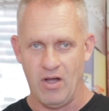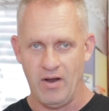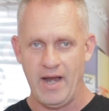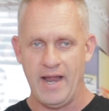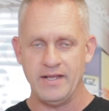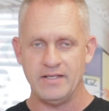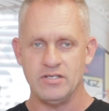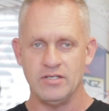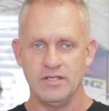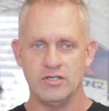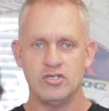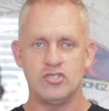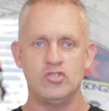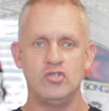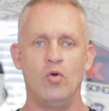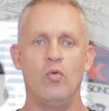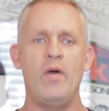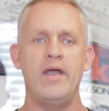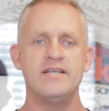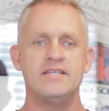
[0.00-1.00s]
All right, so there's
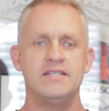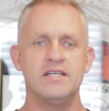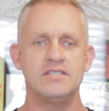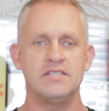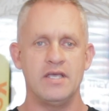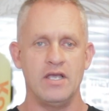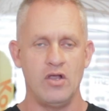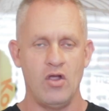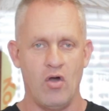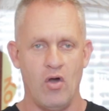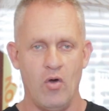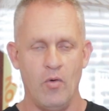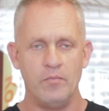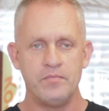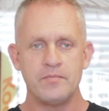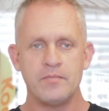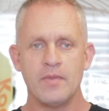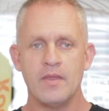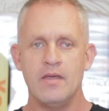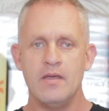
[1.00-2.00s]
two ways this can go.
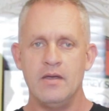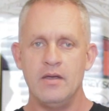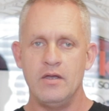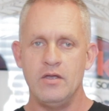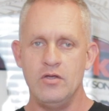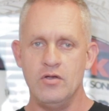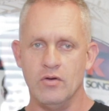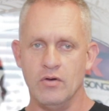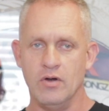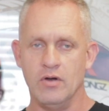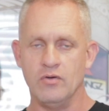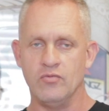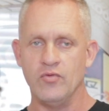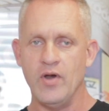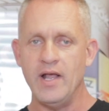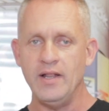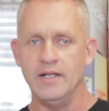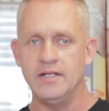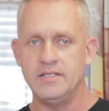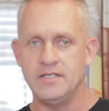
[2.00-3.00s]
Your
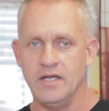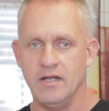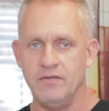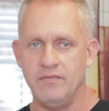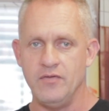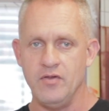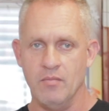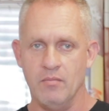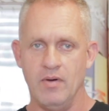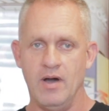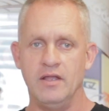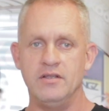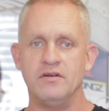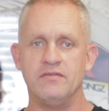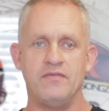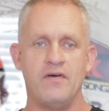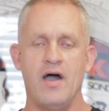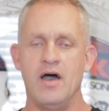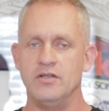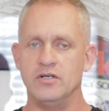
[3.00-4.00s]
relative, your mother,
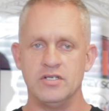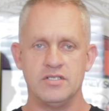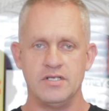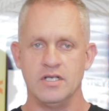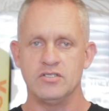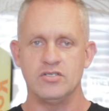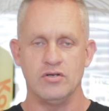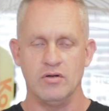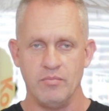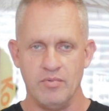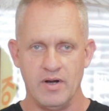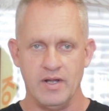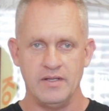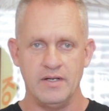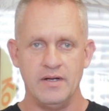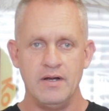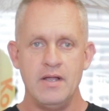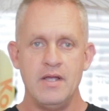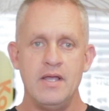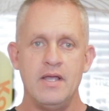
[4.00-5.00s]
father, sister, or
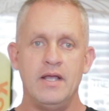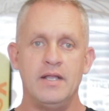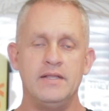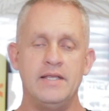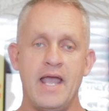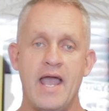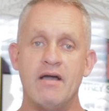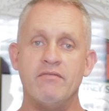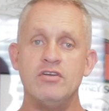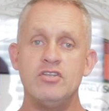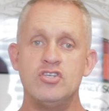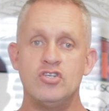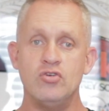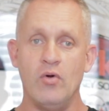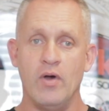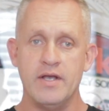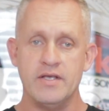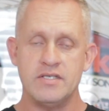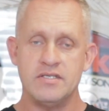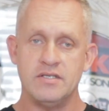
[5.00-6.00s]
brother, they have a
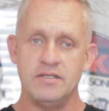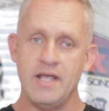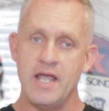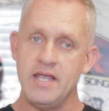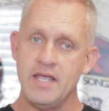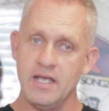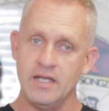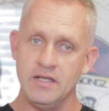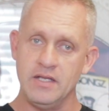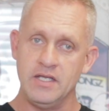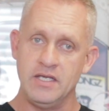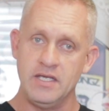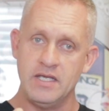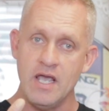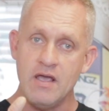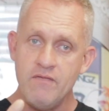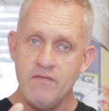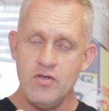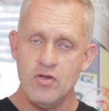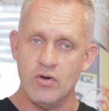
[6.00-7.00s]
choice. They can
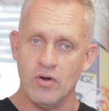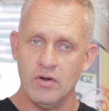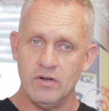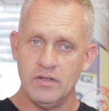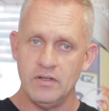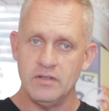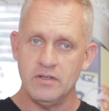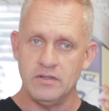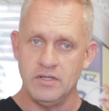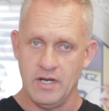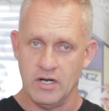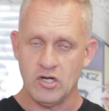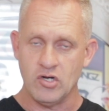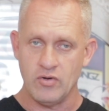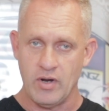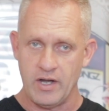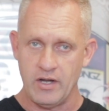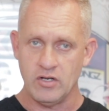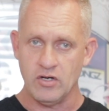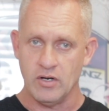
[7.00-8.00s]
give you their
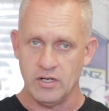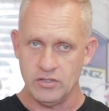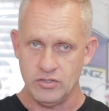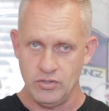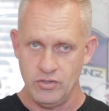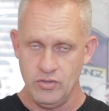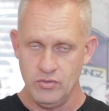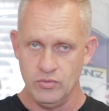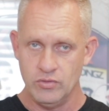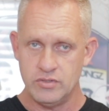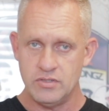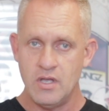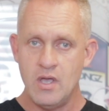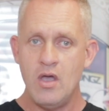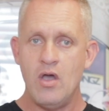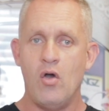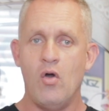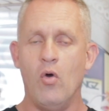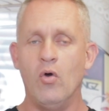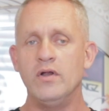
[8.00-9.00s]
credit card to use,
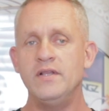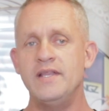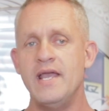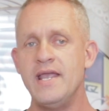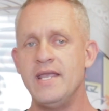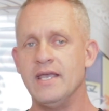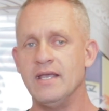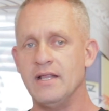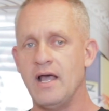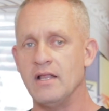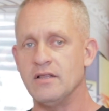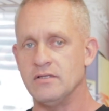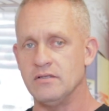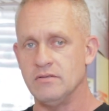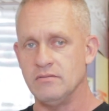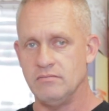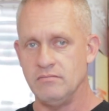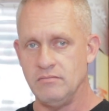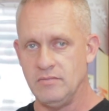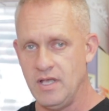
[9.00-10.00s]
or they cannot
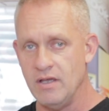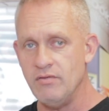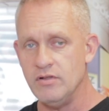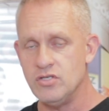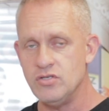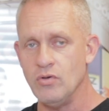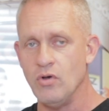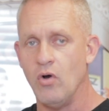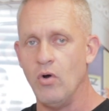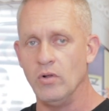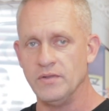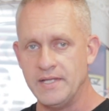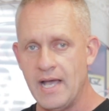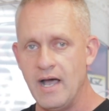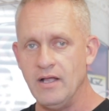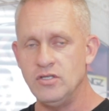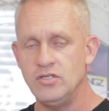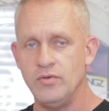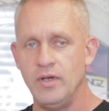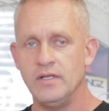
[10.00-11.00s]
give it to you, hold
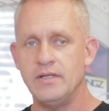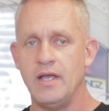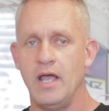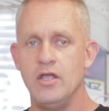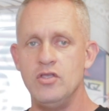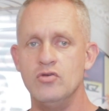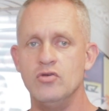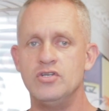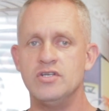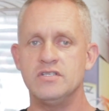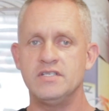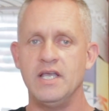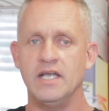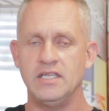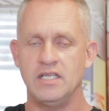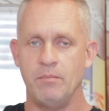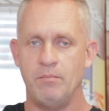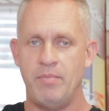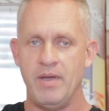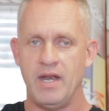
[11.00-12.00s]
on to it, and you just
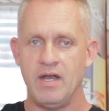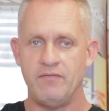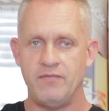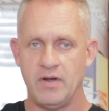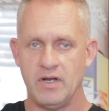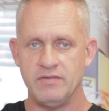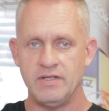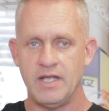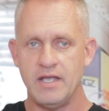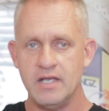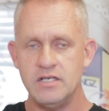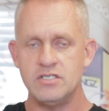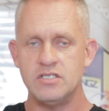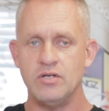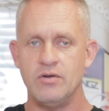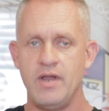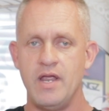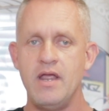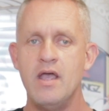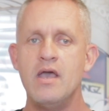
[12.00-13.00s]
get the benefit of the
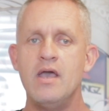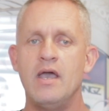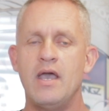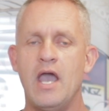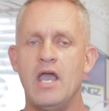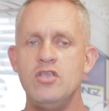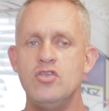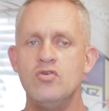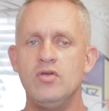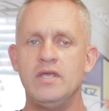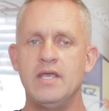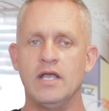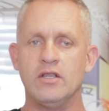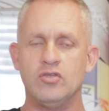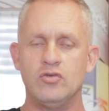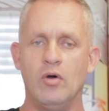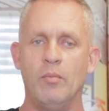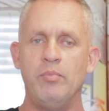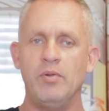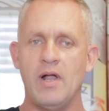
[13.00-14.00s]
history and you get
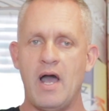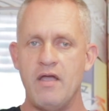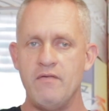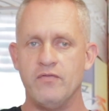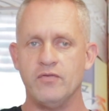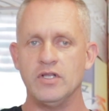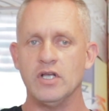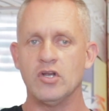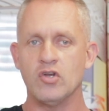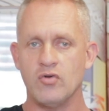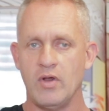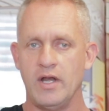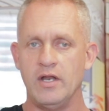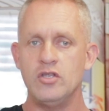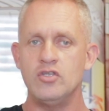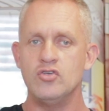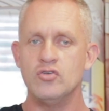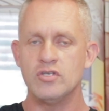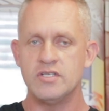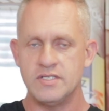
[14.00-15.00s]
to apply for the
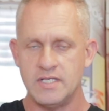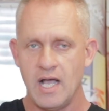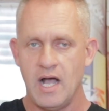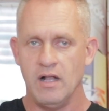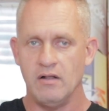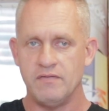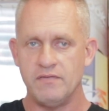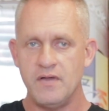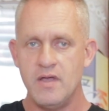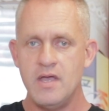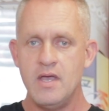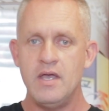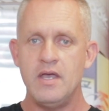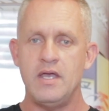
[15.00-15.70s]
credit yourself.